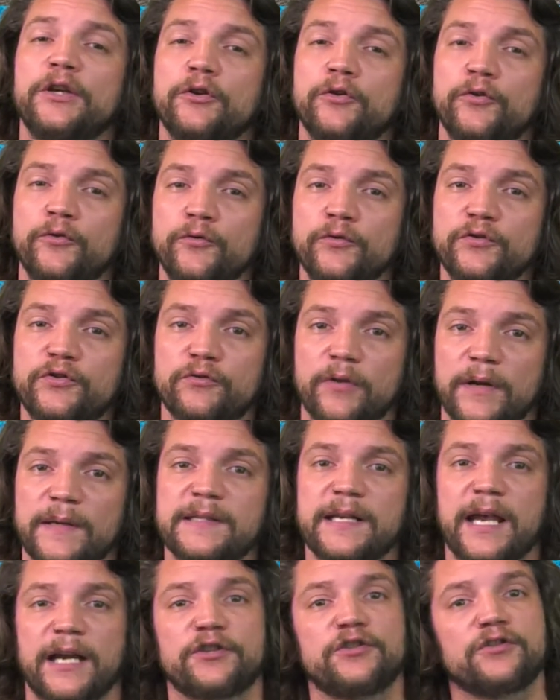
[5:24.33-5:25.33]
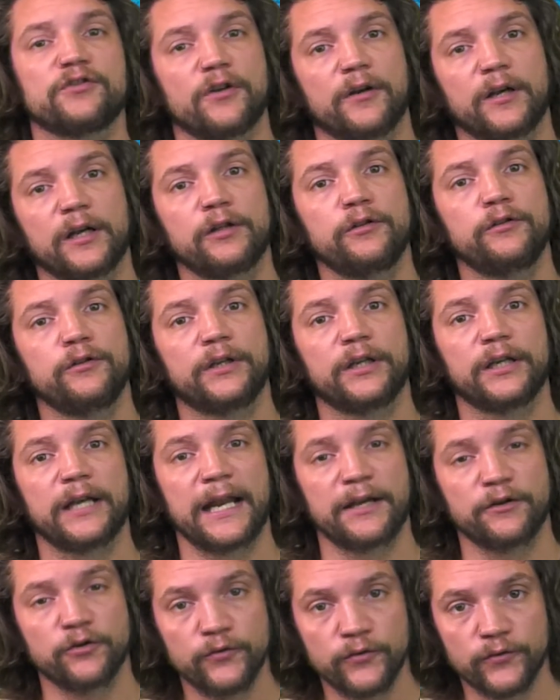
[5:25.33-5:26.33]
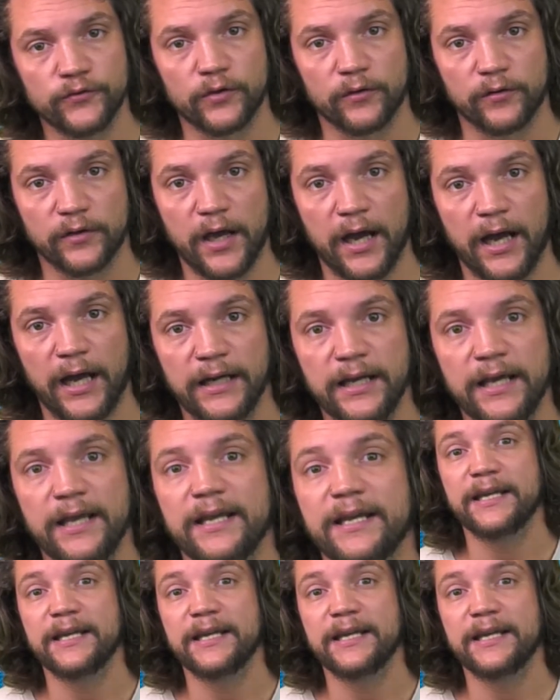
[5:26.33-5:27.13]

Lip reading: whose transactions are included and whose are not